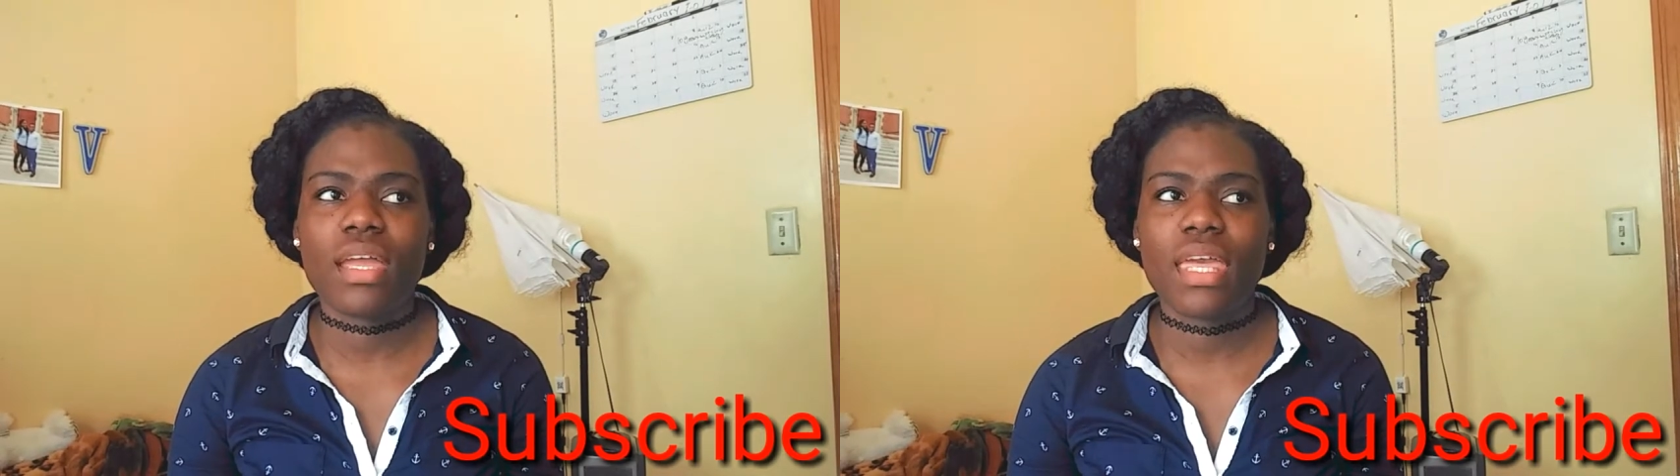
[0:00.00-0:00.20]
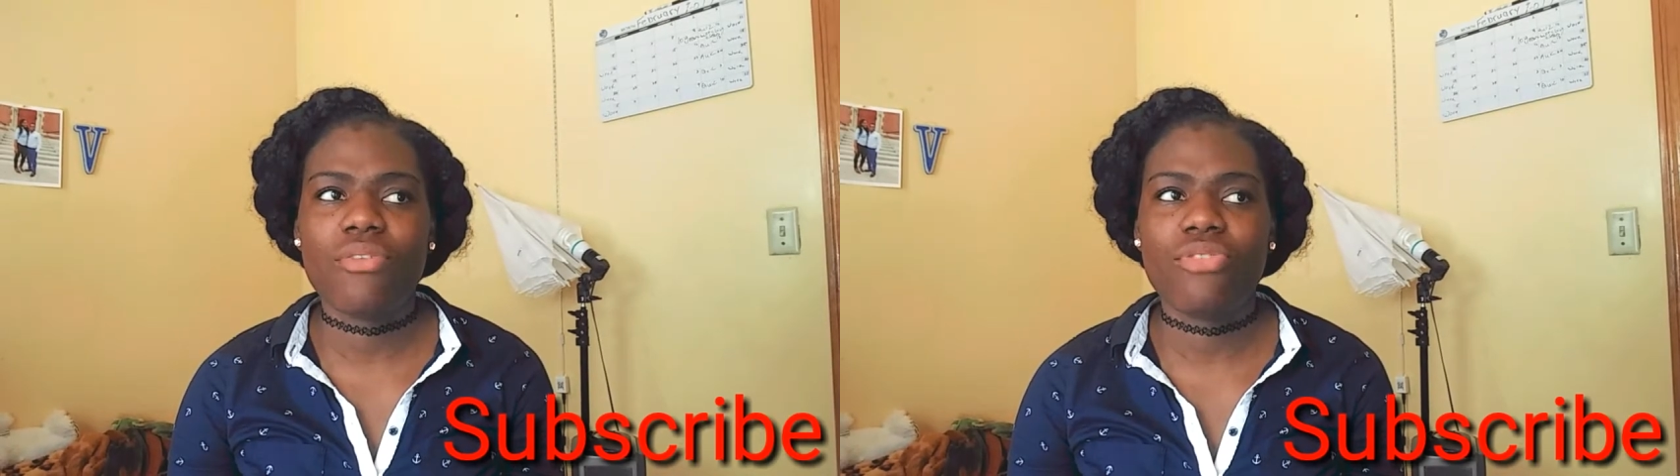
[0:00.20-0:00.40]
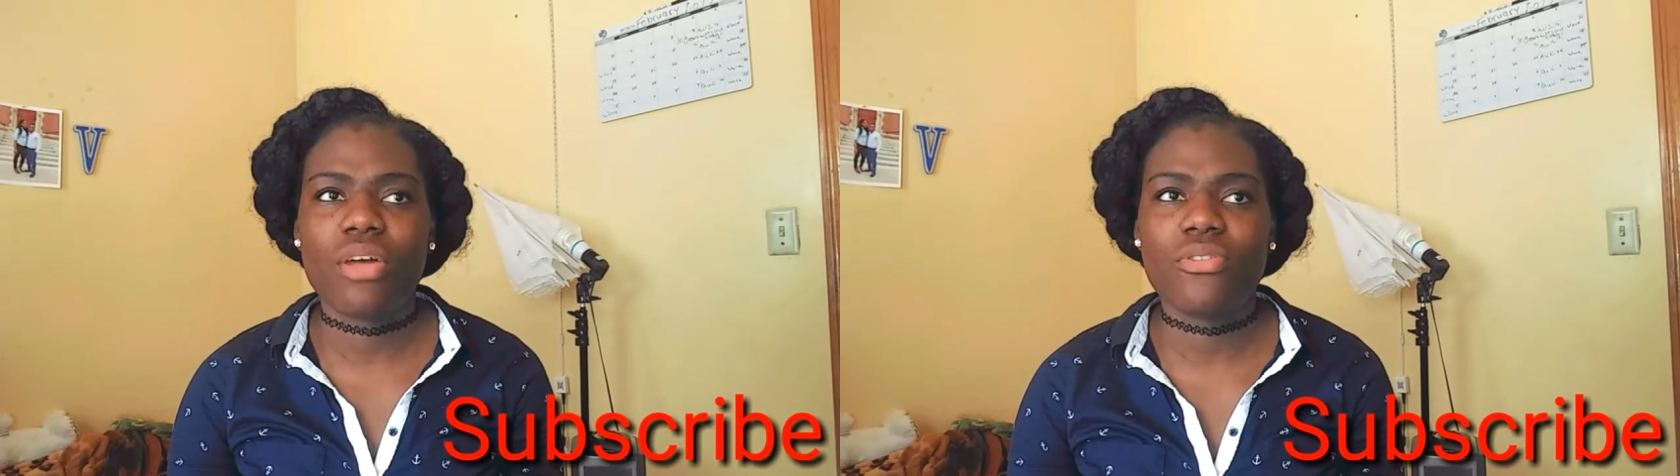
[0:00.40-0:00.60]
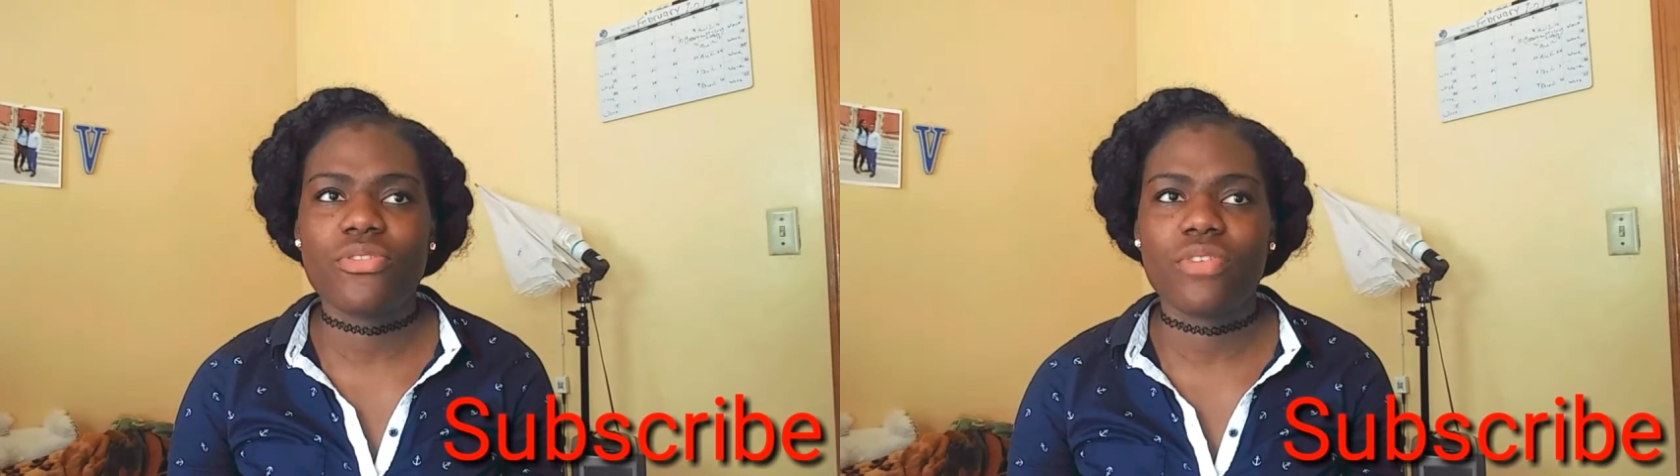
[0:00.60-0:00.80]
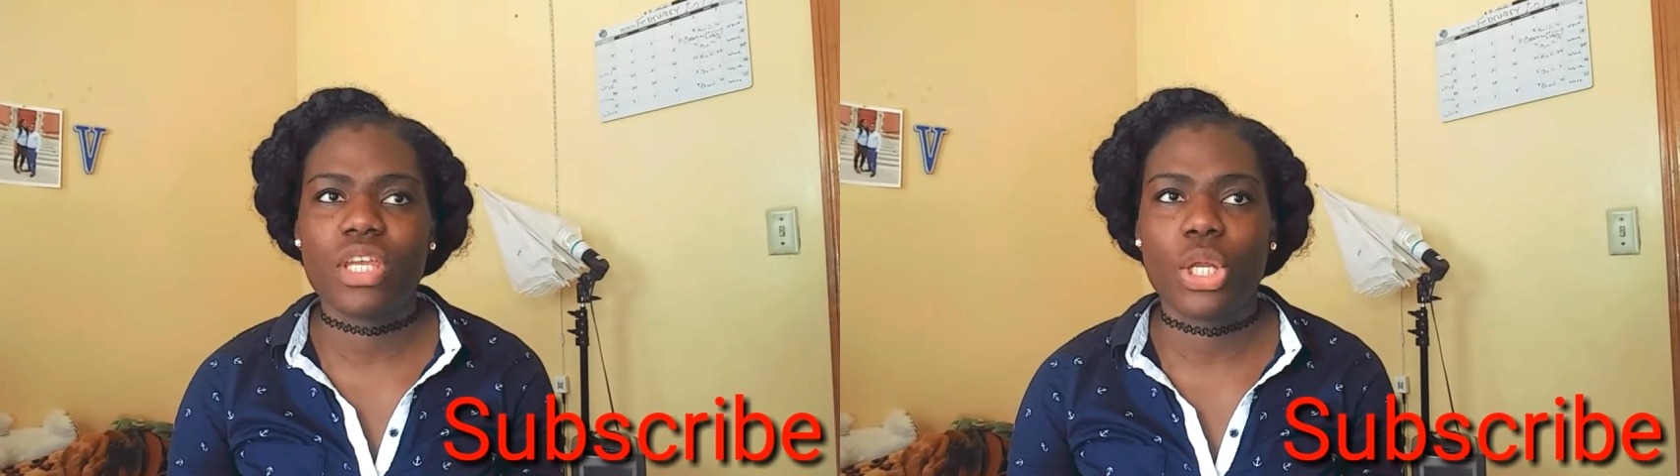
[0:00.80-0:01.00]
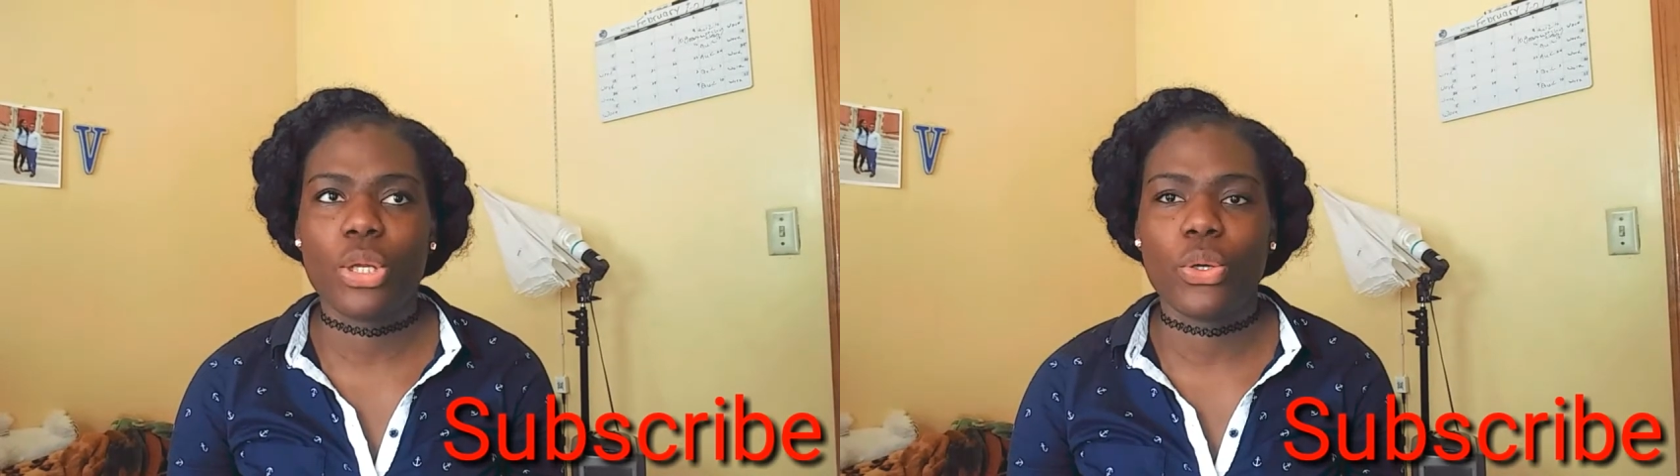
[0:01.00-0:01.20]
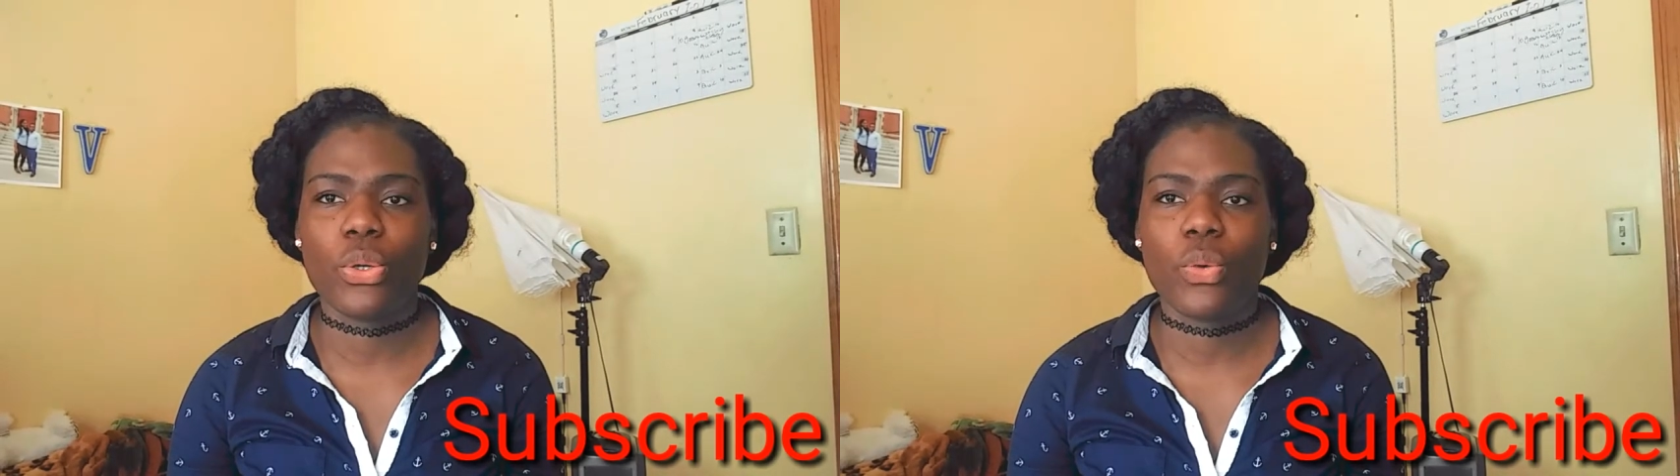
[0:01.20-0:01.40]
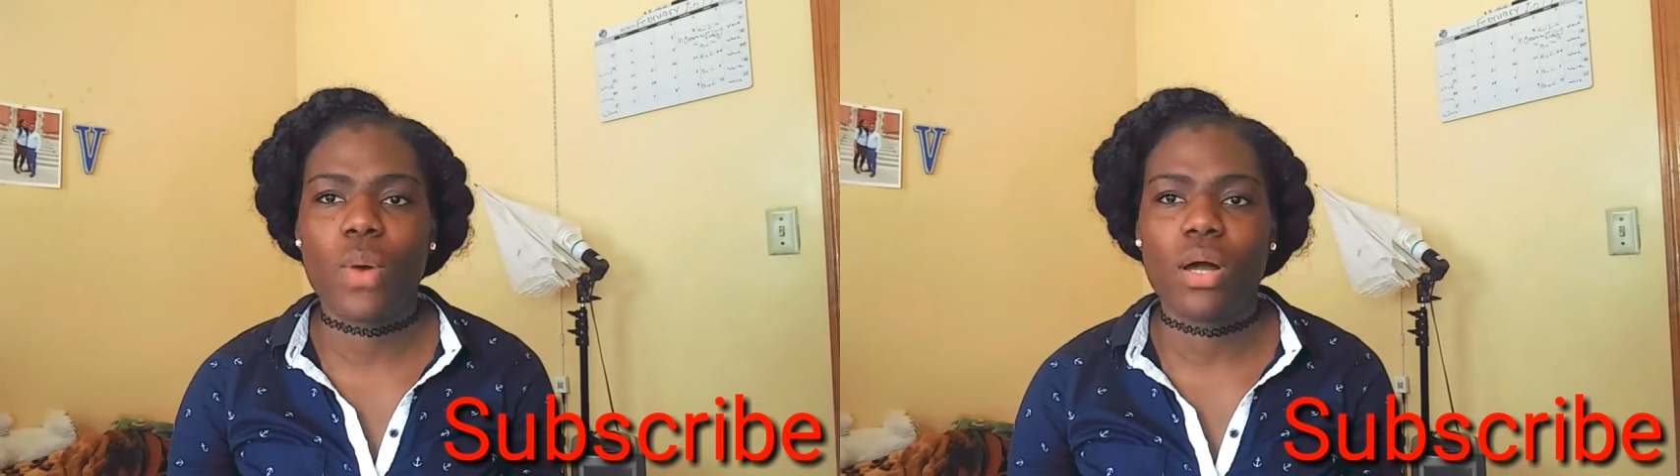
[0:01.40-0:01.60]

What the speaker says: give this video